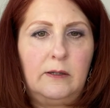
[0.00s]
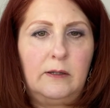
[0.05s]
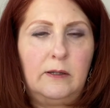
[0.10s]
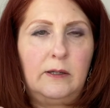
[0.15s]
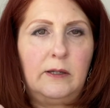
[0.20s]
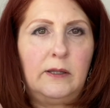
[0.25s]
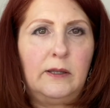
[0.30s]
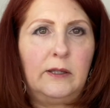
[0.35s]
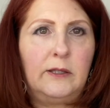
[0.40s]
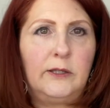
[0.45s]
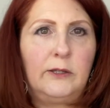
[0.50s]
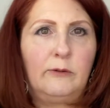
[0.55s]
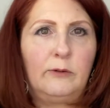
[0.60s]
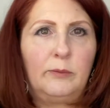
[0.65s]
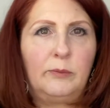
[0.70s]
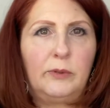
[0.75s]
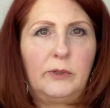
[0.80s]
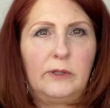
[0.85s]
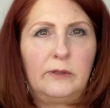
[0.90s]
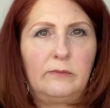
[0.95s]
And then you
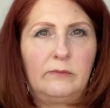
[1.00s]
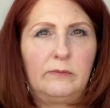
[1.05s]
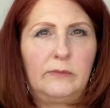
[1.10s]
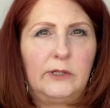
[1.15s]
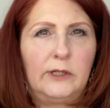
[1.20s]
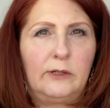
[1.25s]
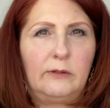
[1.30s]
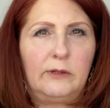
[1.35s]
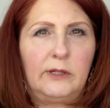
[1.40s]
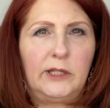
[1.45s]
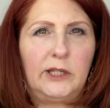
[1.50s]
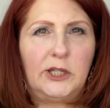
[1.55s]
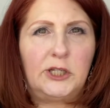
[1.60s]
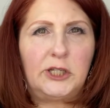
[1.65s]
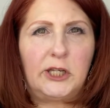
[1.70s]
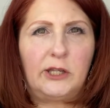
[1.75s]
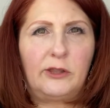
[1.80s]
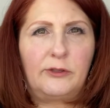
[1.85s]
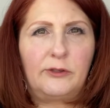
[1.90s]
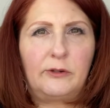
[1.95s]
would put, any
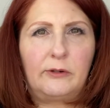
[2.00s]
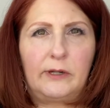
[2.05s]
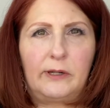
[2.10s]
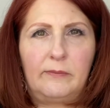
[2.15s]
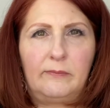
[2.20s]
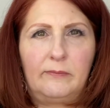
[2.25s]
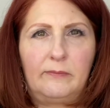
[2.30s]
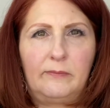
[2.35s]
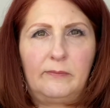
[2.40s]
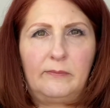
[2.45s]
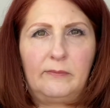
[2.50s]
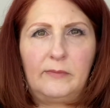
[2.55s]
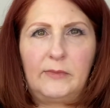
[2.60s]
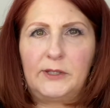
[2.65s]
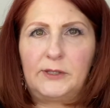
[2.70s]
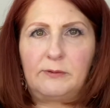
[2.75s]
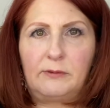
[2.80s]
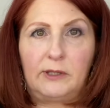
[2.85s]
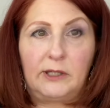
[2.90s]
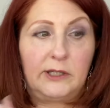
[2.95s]
chain through it.
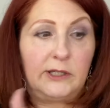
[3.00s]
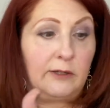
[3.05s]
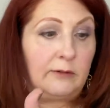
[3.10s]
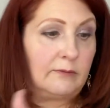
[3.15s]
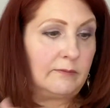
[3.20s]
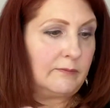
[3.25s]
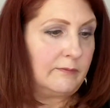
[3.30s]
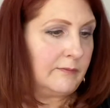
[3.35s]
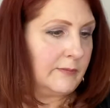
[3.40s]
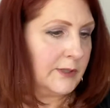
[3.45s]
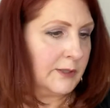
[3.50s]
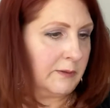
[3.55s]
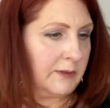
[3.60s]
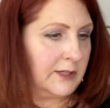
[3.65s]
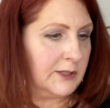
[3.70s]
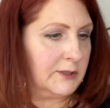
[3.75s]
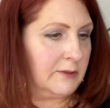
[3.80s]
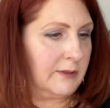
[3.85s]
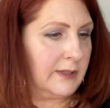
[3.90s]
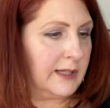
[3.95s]
It's really cute. So we
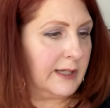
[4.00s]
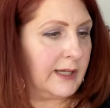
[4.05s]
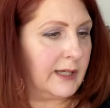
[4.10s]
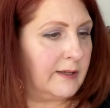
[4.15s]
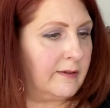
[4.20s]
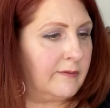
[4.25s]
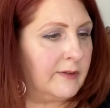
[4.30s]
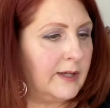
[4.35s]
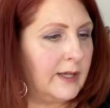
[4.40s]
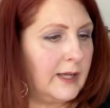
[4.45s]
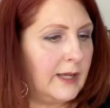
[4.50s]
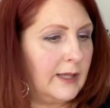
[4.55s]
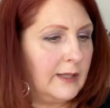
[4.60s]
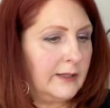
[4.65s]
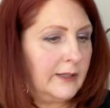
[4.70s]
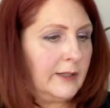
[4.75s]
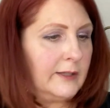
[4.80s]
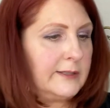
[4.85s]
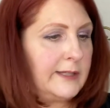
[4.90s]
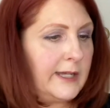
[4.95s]
could do any kind of
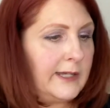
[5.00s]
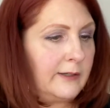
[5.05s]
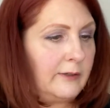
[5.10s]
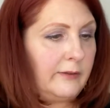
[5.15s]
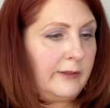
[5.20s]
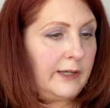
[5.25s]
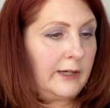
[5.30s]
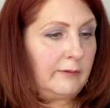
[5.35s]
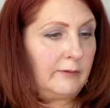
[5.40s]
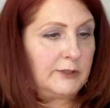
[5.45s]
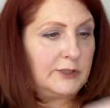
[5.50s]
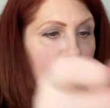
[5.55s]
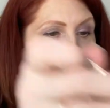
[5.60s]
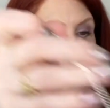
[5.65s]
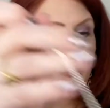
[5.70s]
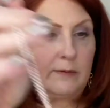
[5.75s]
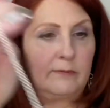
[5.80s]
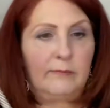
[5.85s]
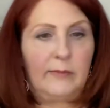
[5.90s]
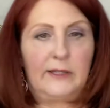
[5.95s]
little dangle there, which
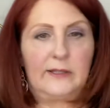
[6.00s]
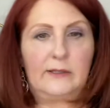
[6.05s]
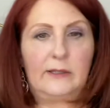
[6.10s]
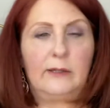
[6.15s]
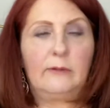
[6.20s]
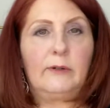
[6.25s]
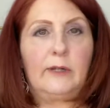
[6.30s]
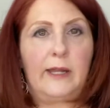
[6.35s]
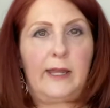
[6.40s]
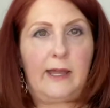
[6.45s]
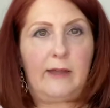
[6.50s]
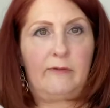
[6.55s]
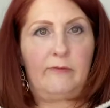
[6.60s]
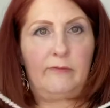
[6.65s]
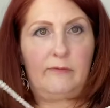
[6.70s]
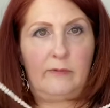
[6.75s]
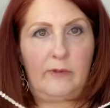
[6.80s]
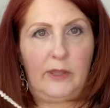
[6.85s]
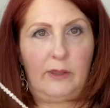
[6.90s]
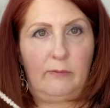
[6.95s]
is basically what I
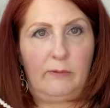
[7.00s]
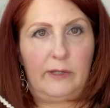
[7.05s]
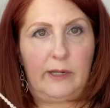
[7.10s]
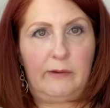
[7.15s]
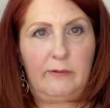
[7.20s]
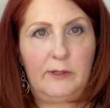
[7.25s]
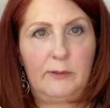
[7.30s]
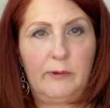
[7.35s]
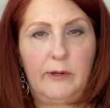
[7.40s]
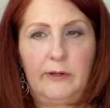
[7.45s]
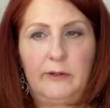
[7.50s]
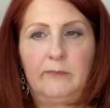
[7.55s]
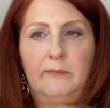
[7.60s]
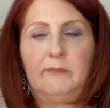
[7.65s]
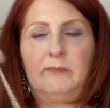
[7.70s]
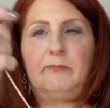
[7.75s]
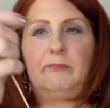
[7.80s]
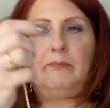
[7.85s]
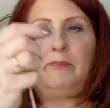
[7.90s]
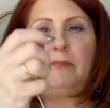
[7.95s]
have on the one I was wearing.
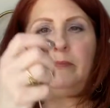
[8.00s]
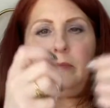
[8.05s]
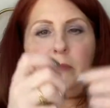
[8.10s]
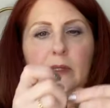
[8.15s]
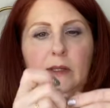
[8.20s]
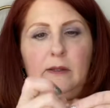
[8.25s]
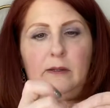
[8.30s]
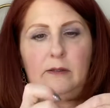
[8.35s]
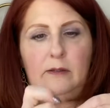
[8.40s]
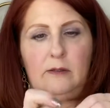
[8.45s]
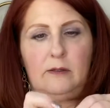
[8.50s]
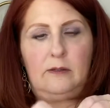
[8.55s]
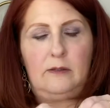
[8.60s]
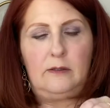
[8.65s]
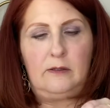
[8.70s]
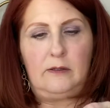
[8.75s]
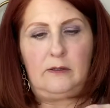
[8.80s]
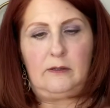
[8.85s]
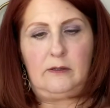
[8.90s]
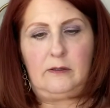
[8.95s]

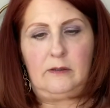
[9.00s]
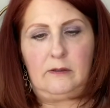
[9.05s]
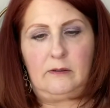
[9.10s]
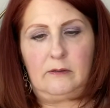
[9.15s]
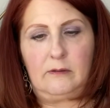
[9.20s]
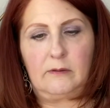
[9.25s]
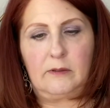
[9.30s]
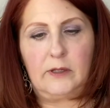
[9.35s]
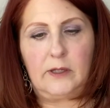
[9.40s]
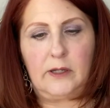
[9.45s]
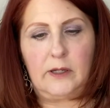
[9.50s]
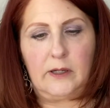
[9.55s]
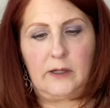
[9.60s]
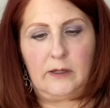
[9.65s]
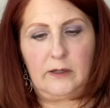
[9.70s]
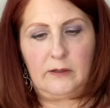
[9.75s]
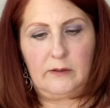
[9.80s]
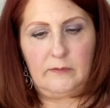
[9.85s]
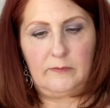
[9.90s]
Okay.